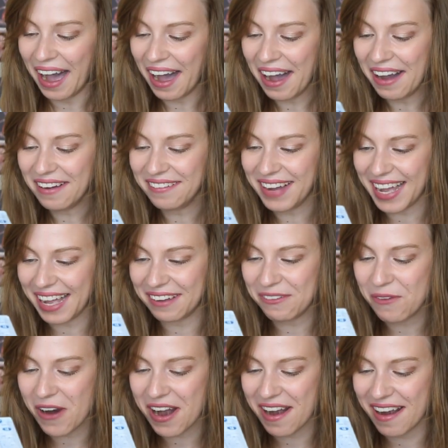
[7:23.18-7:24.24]

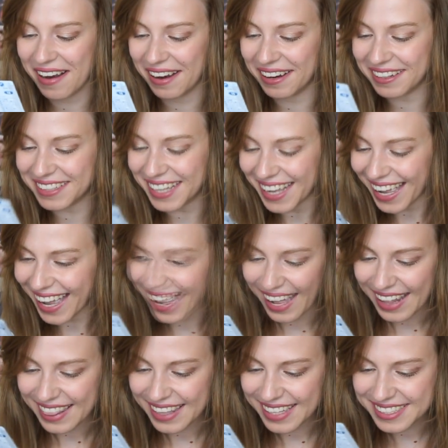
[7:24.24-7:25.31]
Oh my word!
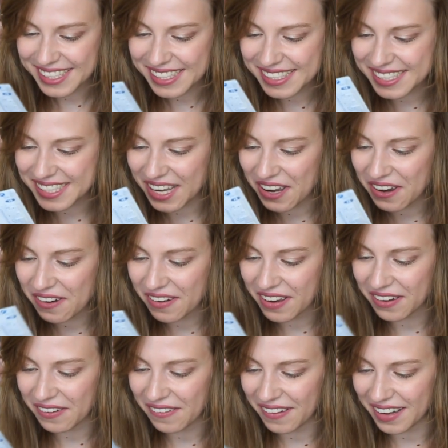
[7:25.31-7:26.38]
This is so
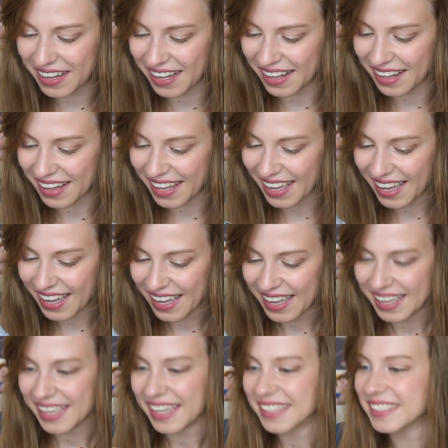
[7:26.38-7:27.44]
cool!
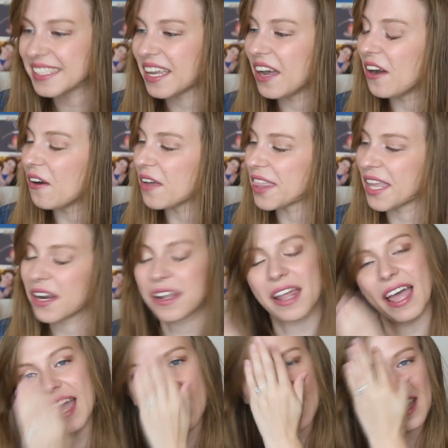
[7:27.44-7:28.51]
So they're
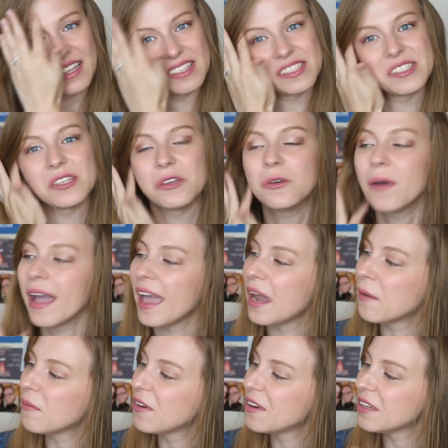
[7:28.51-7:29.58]
like zoo
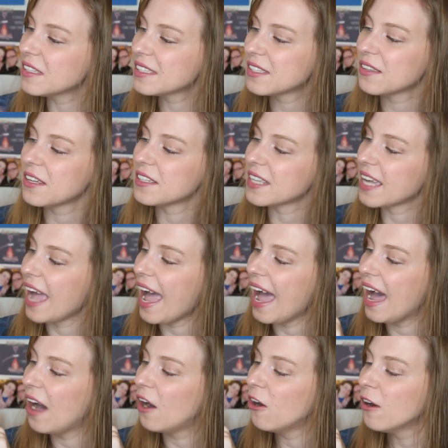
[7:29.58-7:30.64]
animals. So there's a
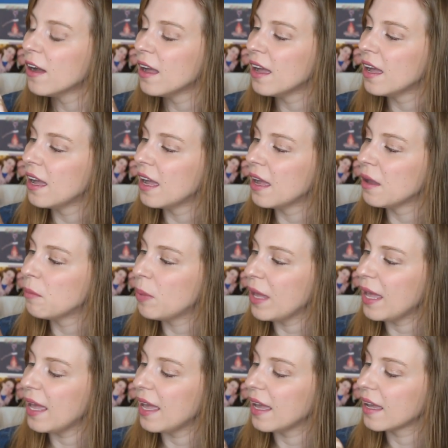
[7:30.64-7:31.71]
cow,
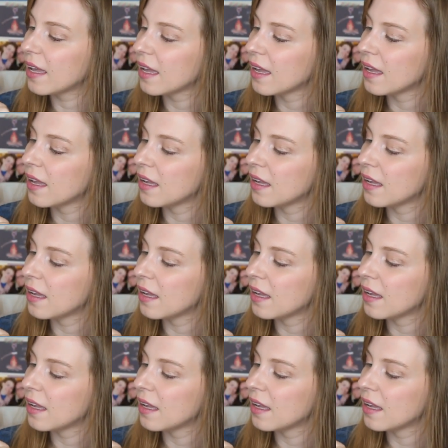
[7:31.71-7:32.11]
pig,